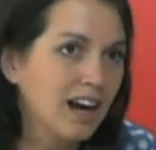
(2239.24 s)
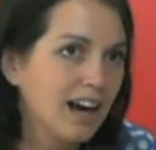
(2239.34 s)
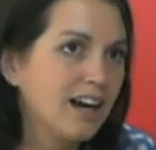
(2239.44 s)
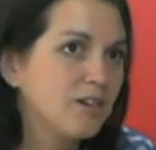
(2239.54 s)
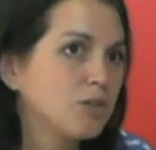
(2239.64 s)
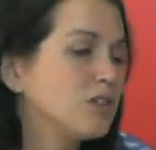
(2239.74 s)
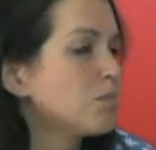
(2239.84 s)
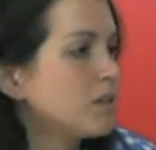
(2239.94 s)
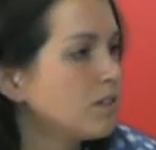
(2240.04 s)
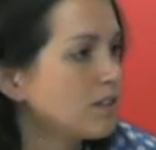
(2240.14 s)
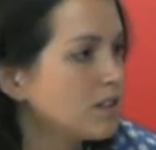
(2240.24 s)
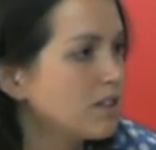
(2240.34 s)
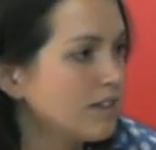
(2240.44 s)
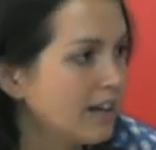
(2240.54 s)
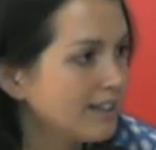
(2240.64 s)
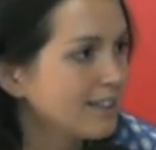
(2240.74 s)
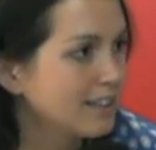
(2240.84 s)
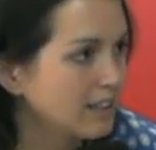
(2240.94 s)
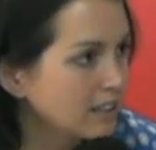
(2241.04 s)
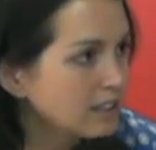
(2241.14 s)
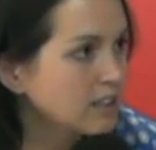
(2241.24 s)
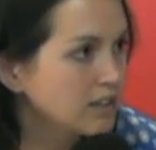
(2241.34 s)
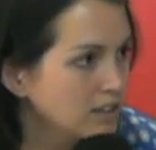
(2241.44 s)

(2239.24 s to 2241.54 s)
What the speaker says: I would prefer it over other things.